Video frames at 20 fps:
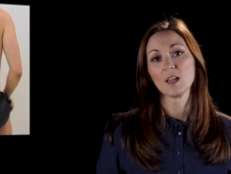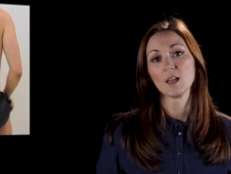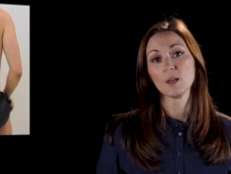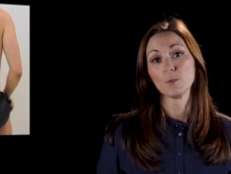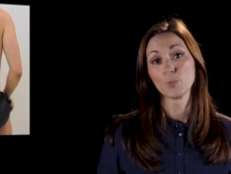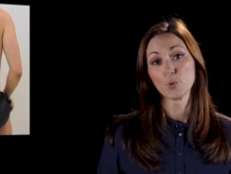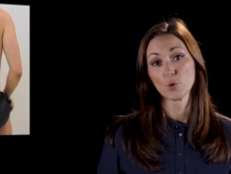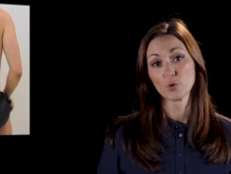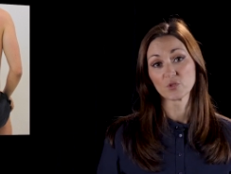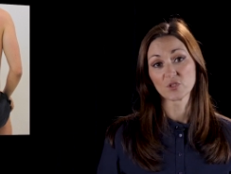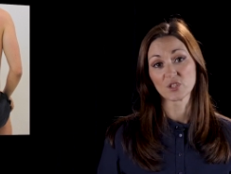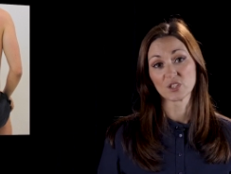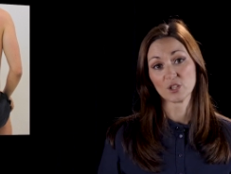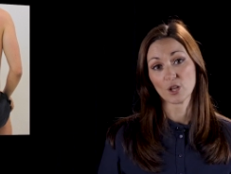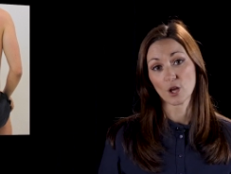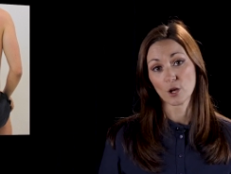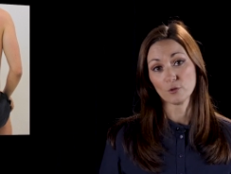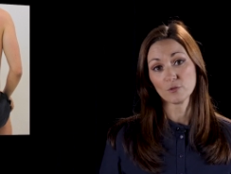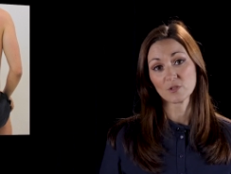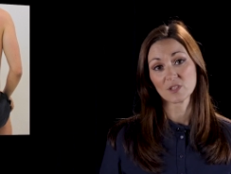Important to
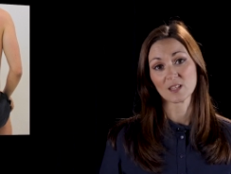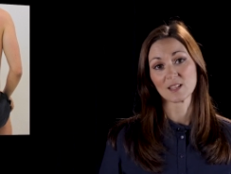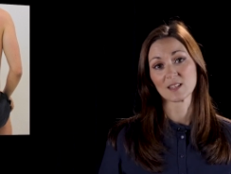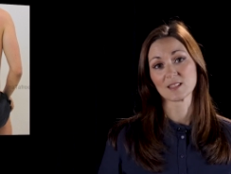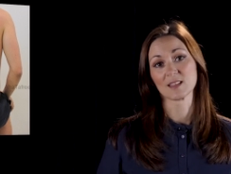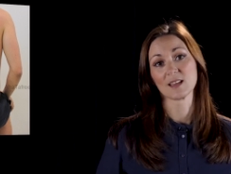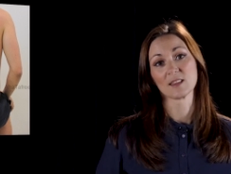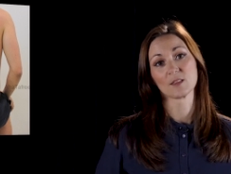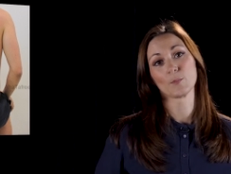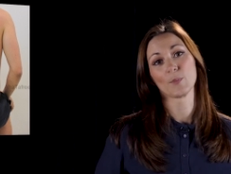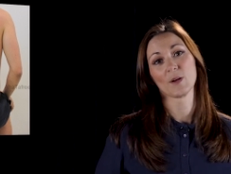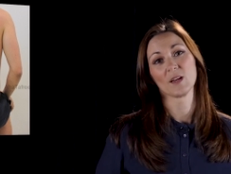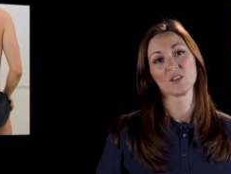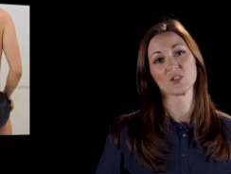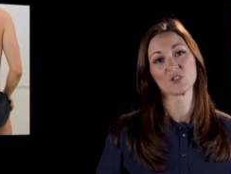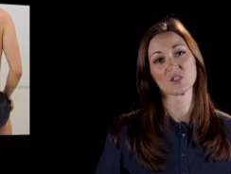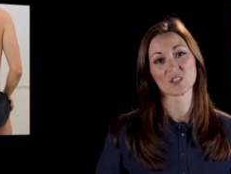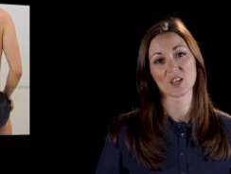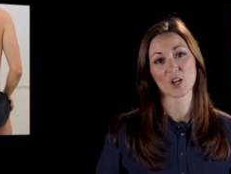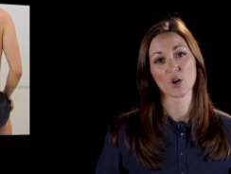note is that the
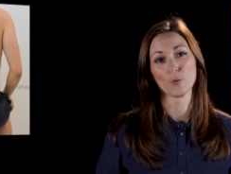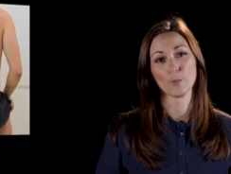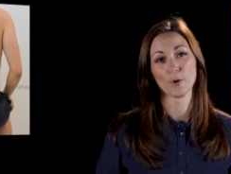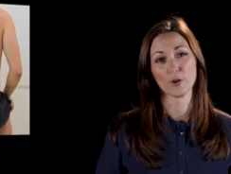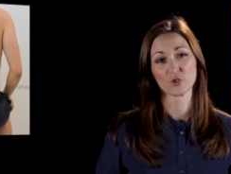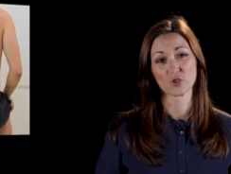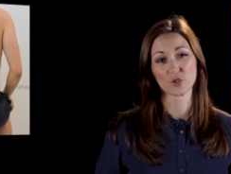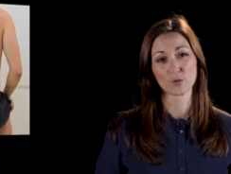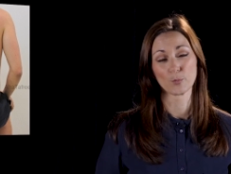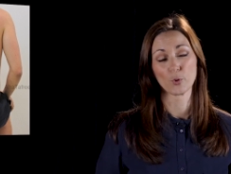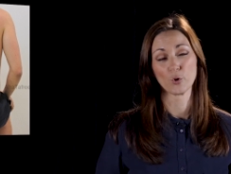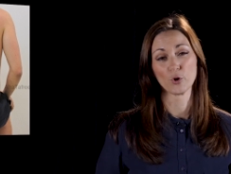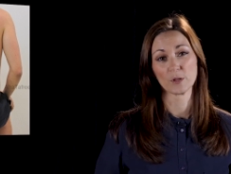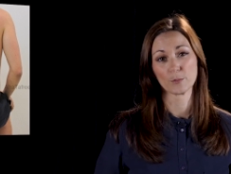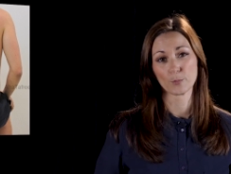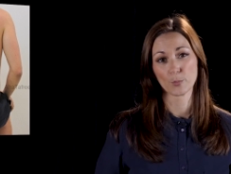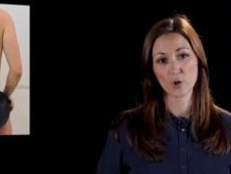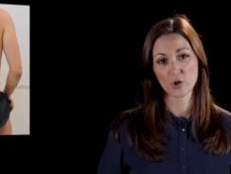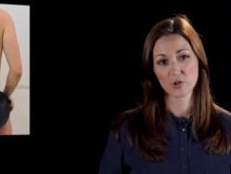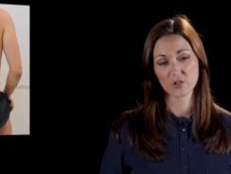patient's elbow should
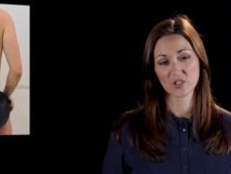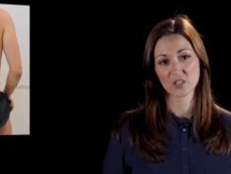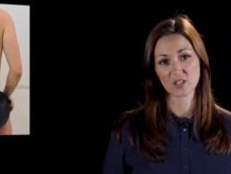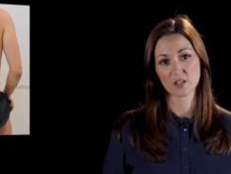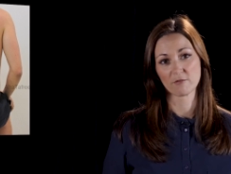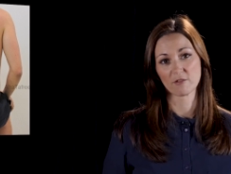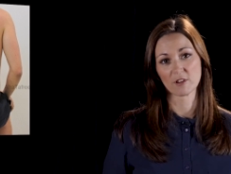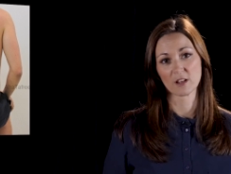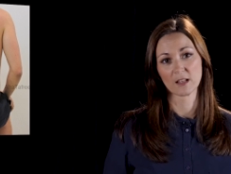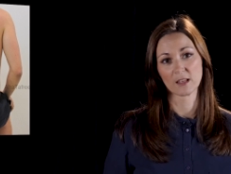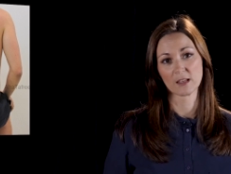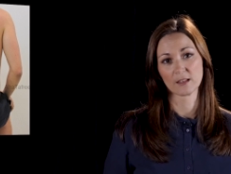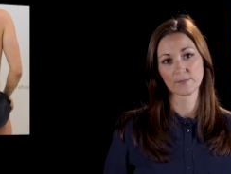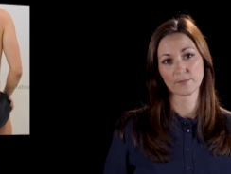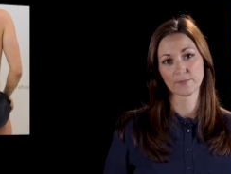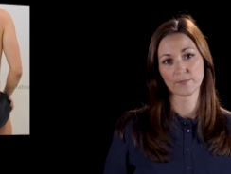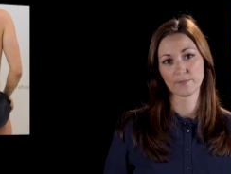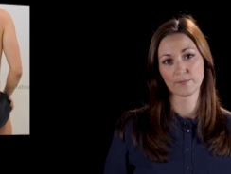point posteriorly.